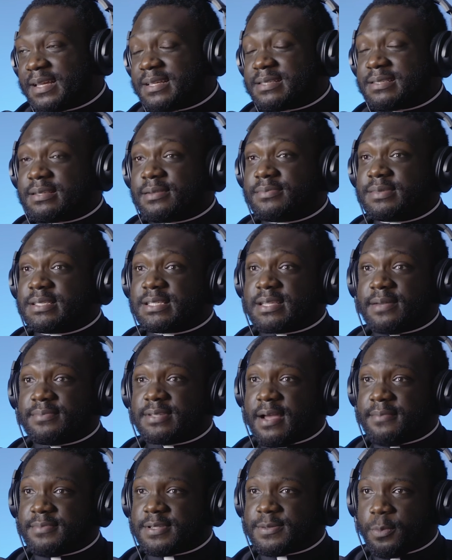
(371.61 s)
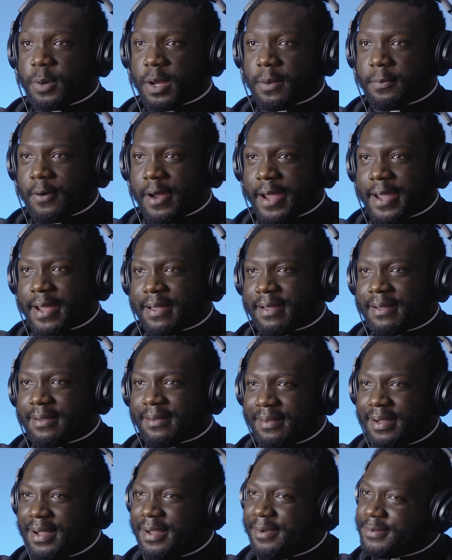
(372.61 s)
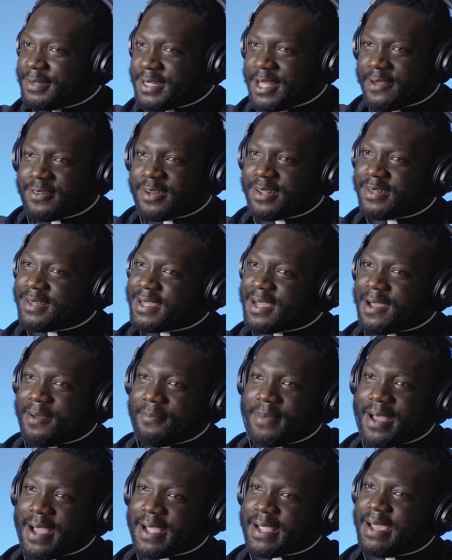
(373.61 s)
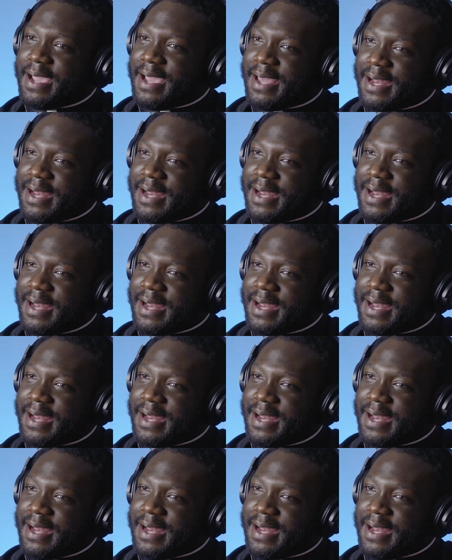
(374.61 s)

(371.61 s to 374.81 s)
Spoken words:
Sometimes spring break, I would definitely come back.